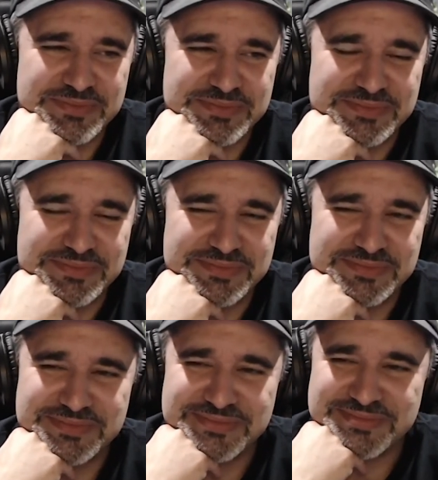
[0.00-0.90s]

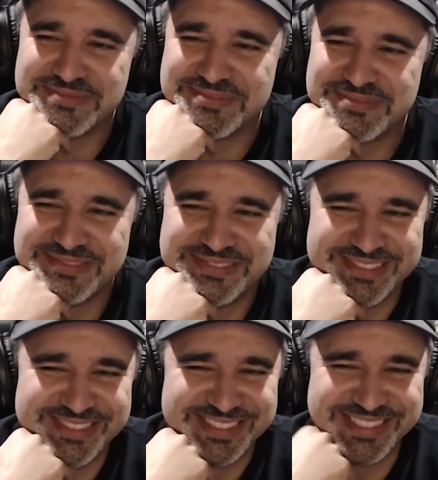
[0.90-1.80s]

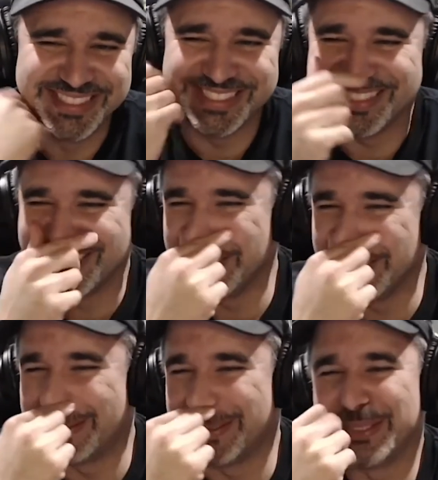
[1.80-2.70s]

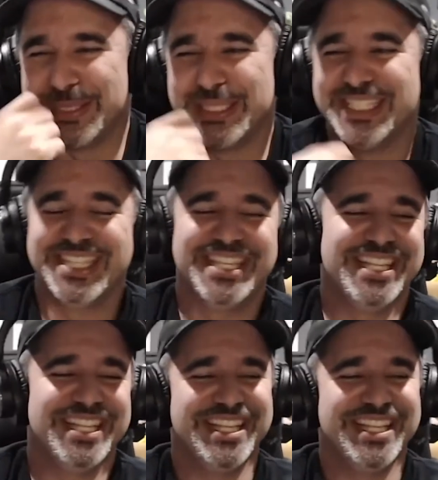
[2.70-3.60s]

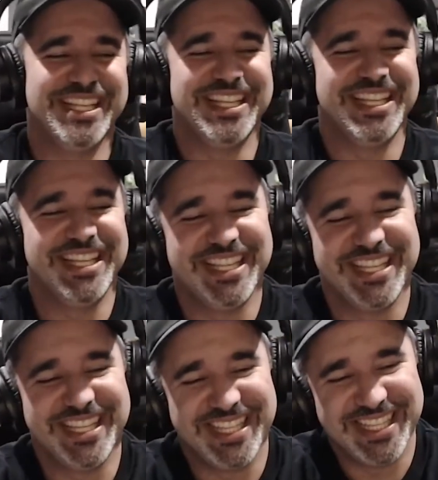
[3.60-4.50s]

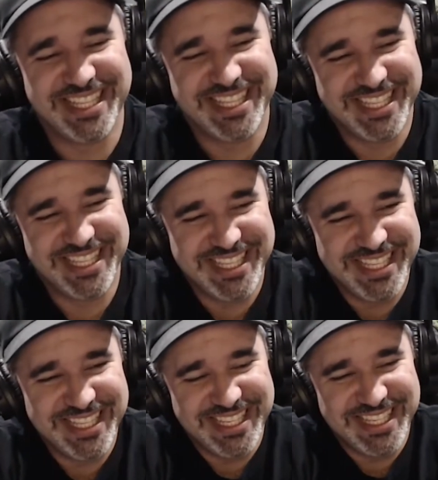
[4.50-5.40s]

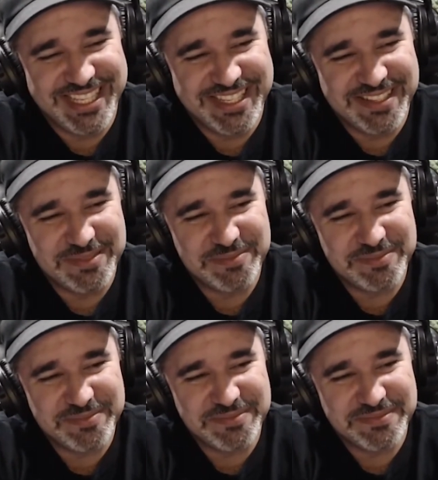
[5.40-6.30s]

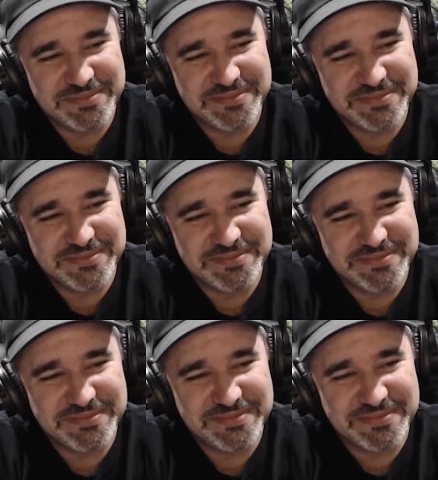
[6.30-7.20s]

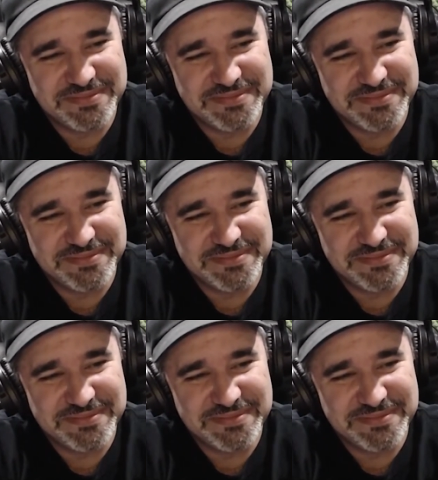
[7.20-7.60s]
(not speaking)